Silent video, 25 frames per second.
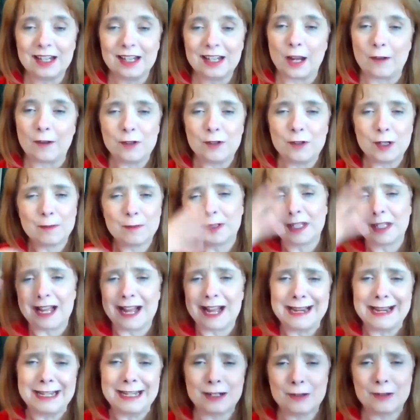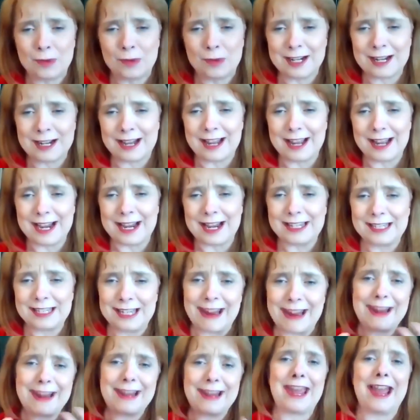if you're blind in one eye,
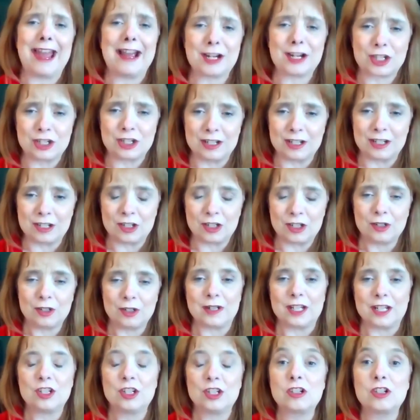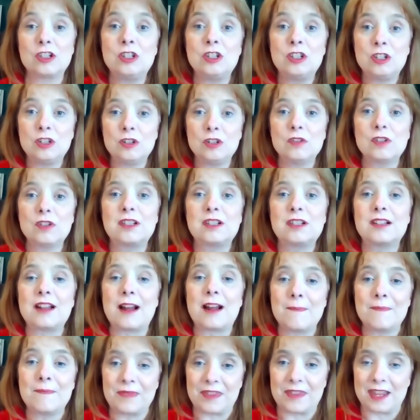take action and do it. Just do
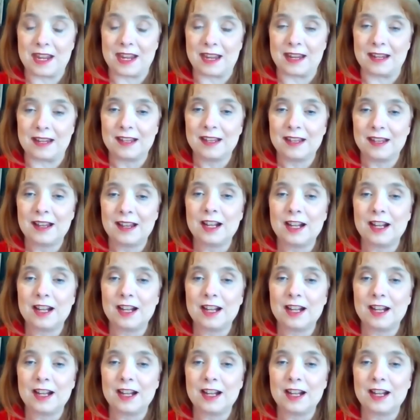something.